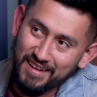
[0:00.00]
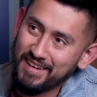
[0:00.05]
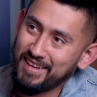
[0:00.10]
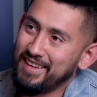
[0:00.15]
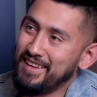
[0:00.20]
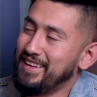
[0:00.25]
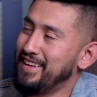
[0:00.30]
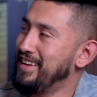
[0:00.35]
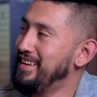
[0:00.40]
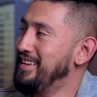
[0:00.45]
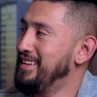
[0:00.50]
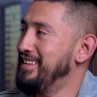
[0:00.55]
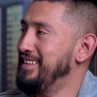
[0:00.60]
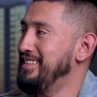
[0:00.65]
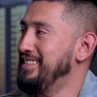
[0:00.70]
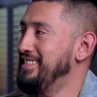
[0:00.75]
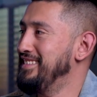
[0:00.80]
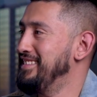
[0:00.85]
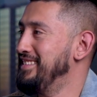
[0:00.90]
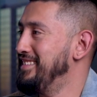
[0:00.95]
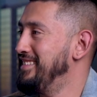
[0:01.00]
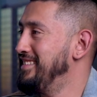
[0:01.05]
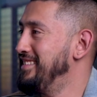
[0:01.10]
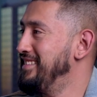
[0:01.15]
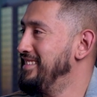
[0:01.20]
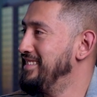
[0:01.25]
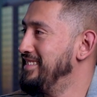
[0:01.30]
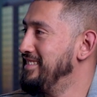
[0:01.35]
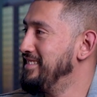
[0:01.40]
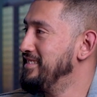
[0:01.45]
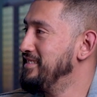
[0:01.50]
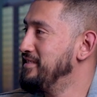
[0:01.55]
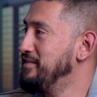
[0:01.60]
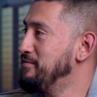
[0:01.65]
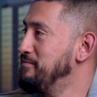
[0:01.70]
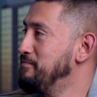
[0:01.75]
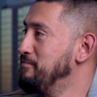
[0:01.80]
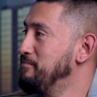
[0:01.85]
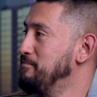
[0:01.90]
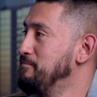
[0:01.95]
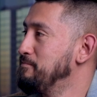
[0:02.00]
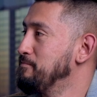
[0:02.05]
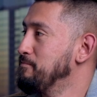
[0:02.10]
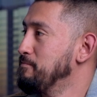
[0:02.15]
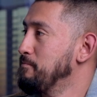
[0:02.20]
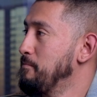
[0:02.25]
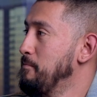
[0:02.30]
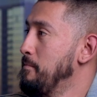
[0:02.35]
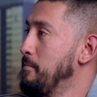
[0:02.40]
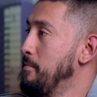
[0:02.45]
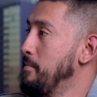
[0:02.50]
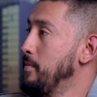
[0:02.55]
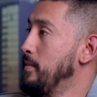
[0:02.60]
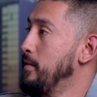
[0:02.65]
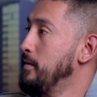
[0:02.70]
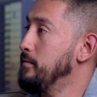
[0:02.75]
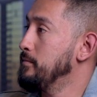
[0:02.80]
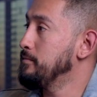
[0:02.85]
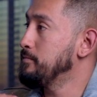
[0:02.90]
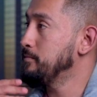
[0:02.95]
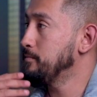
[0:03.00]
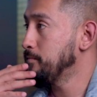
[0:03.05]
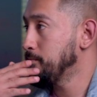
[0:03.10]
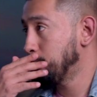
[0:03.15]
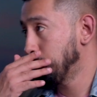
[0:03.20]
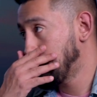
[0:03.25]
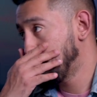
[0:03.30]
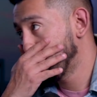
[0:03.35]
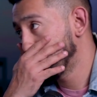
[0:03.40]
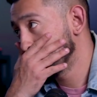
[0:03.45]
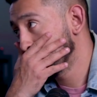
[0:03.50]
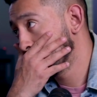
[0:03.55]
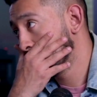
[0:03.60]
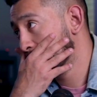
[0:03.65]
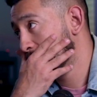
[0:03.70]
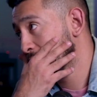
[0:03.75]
what's next? Like you have a great setup for podcasts,